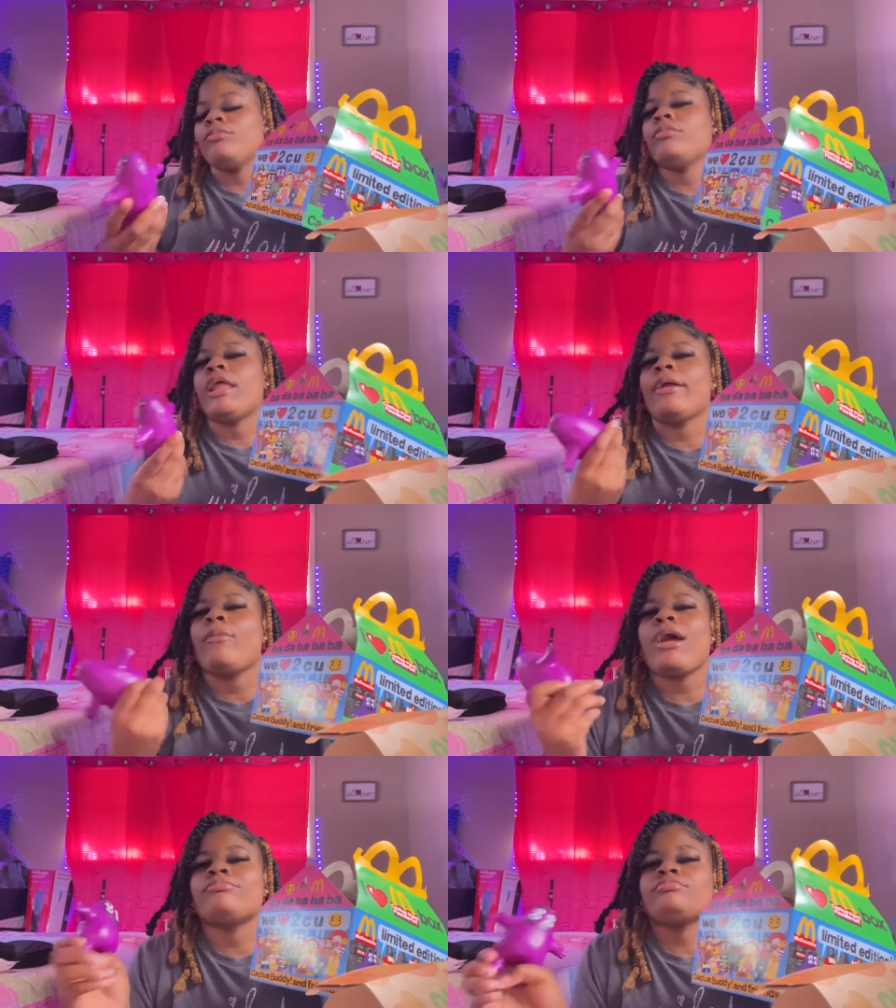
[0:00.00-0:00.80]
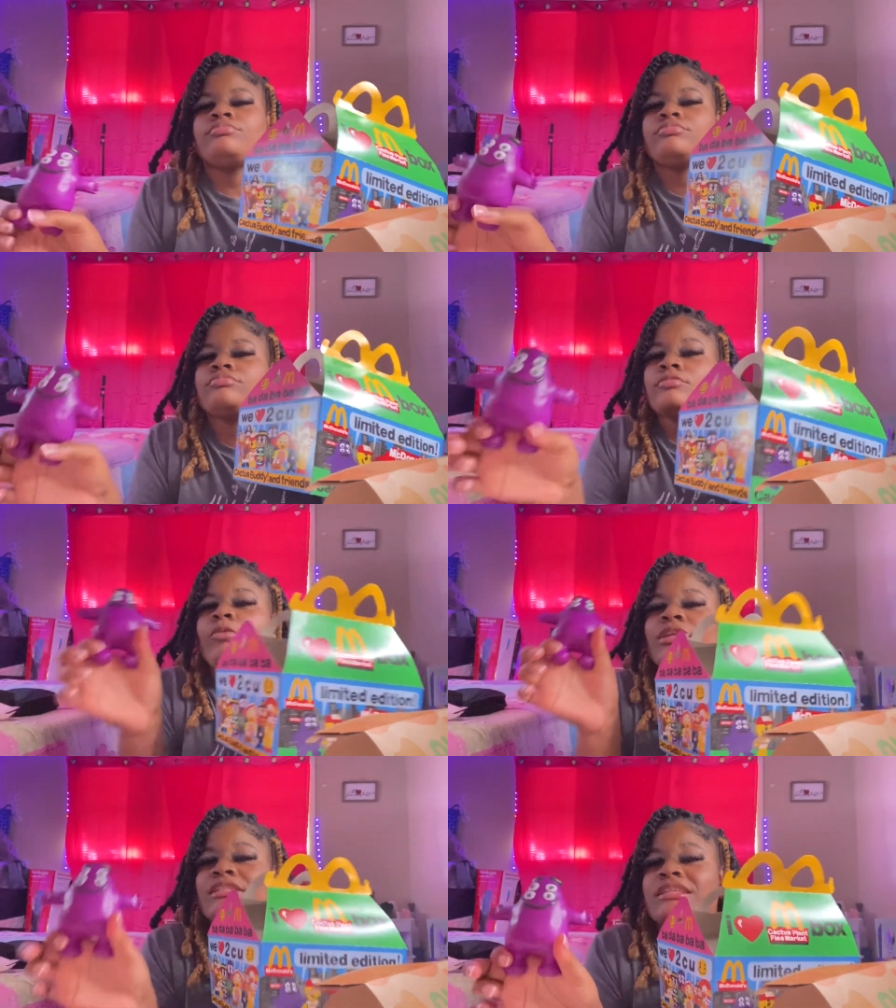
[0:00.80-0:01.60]
Like what?
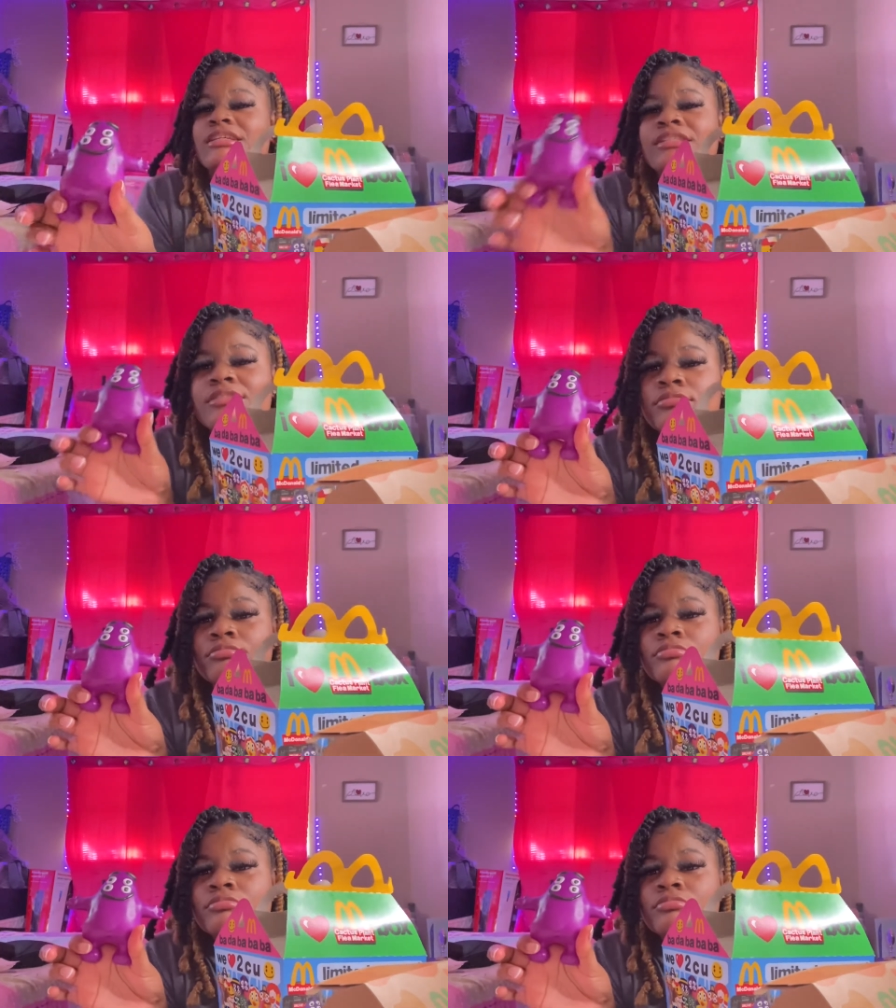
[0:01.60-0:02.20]
What is this?